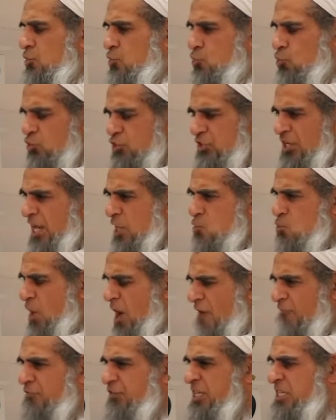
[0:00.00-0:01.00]
Just like you
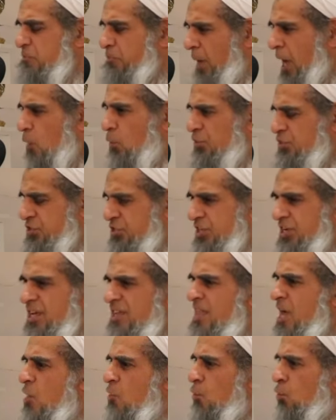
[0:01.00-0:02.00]
have these powers
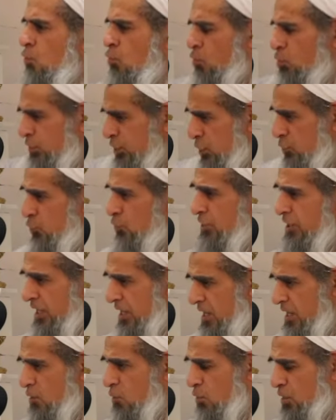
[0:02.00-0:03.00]
today that rule the
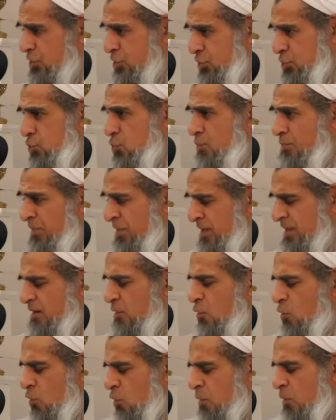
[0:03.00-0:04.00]
dunya, or assume
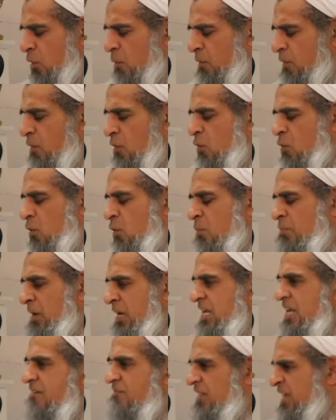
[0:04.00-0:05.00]
or
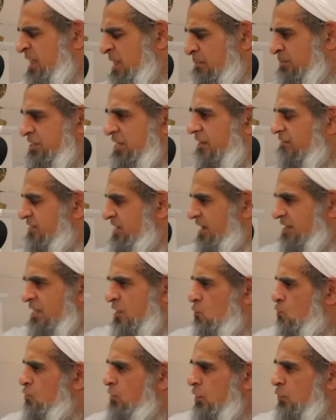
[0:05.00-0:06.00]
believe they themselves that
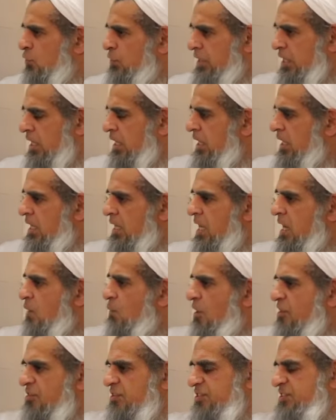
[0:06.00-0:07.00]
they rule the dunya,
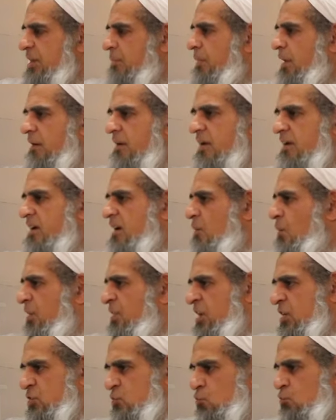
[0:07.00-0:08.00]
whether it's America,
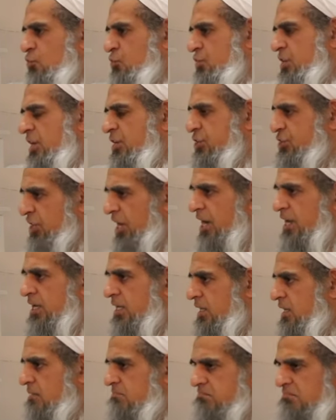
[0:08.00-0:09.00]
whether it's Russia and
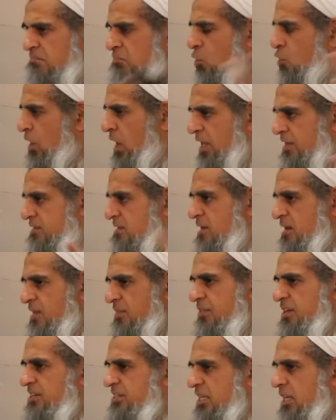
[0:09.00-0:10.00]
China, more or less,
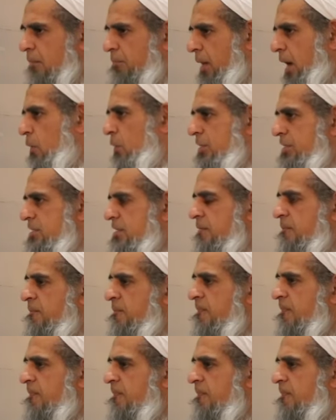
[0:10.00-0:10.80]
these are the powers.